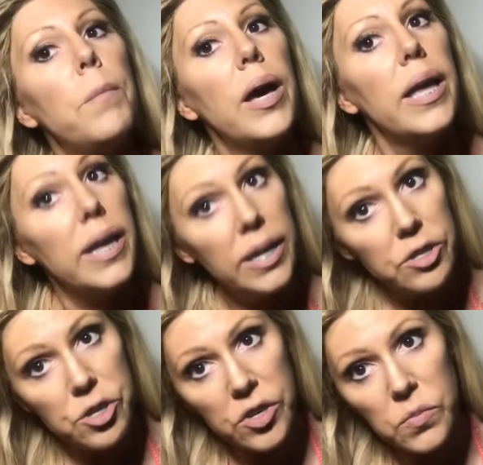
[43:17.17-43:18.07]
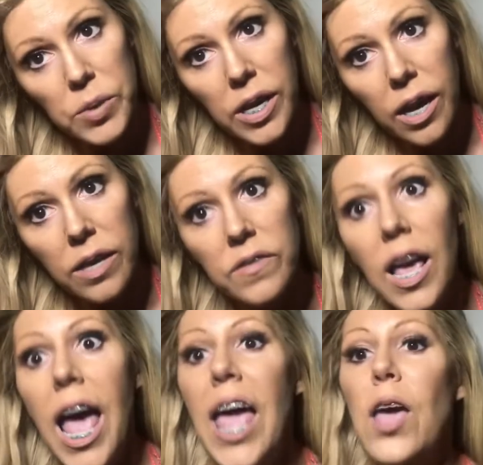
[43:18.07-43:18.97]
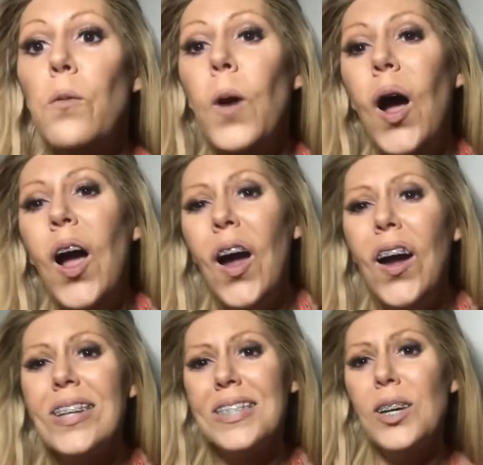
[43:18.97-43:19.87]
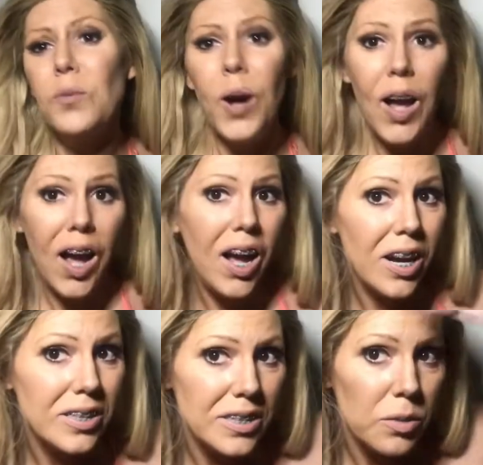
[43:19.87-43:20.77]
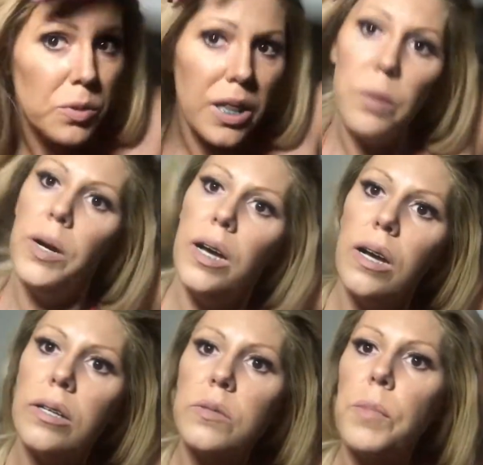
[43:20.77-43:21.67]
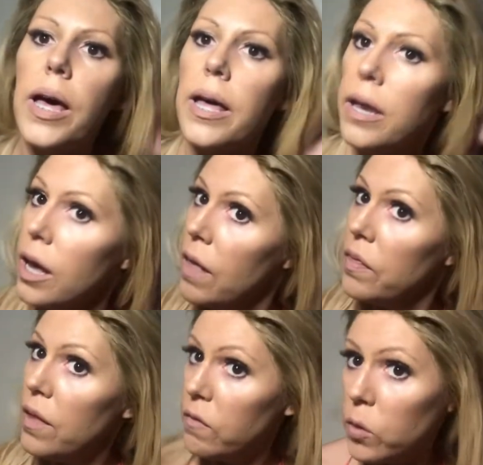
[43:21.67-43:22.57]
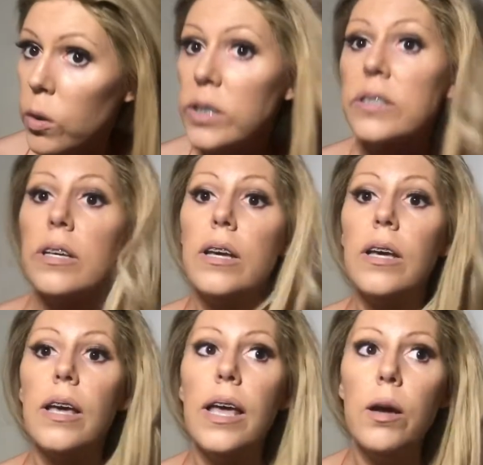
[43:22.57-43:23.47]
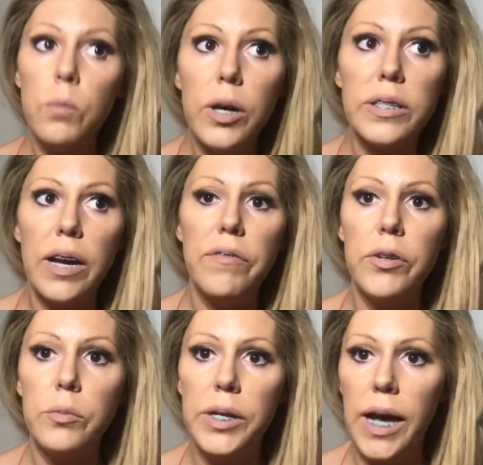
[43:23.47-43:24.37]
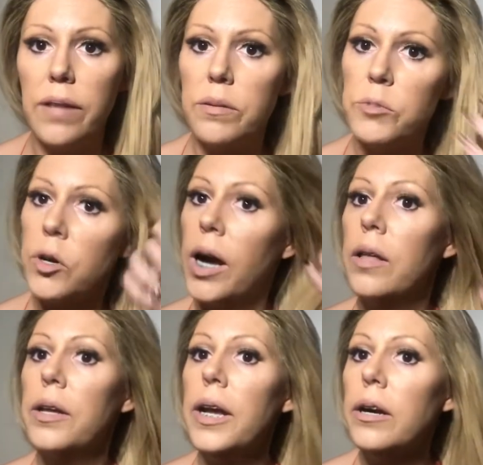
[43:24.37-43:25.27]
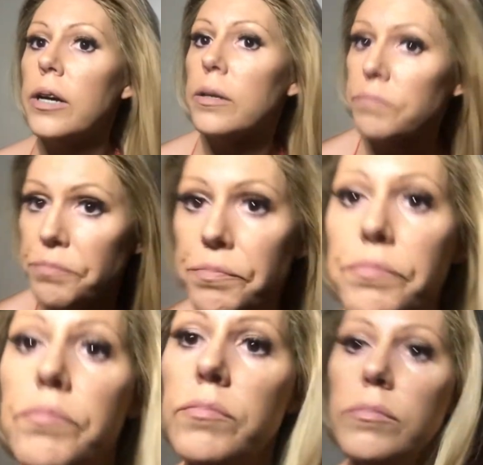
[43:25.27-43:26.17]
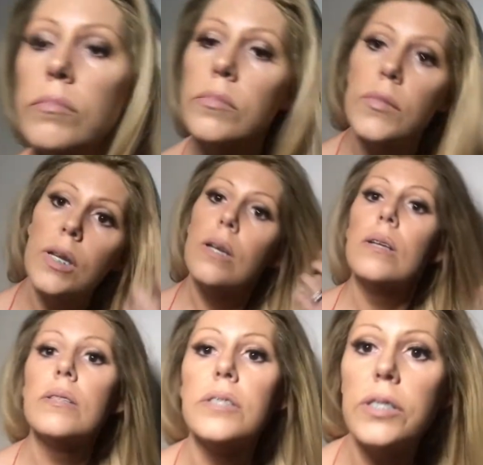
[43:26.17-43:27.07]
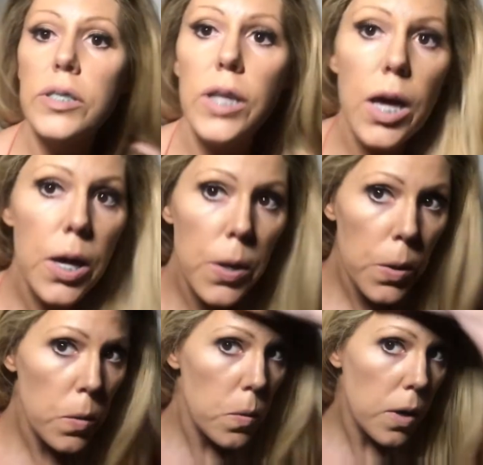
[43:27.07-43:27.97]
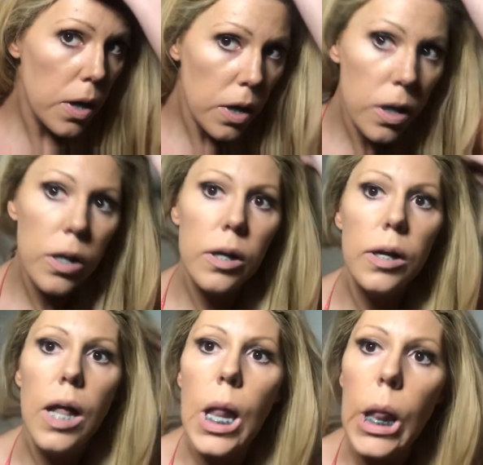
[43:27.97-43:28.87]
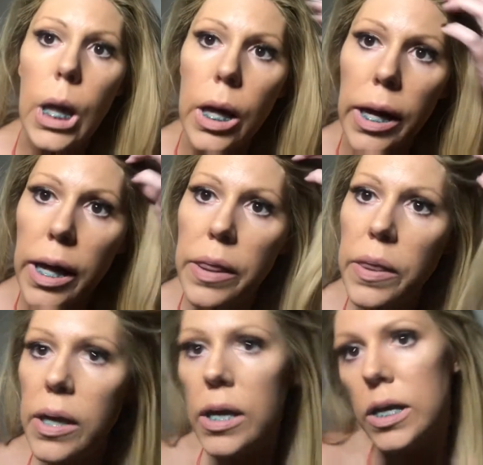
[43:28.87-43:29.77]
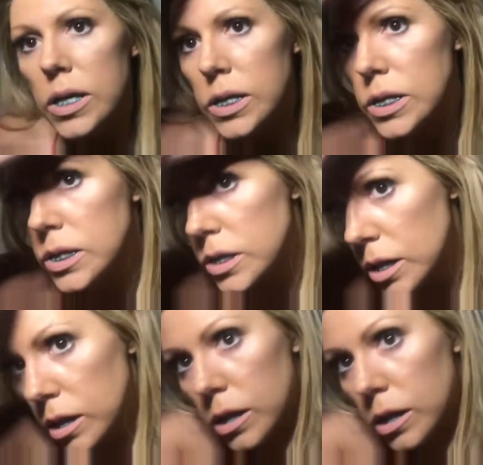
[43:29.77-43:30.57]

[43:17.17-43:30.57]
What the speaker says: But it's just because it works, it really works. But of course, it worked after we had some trial and error. So, look at this.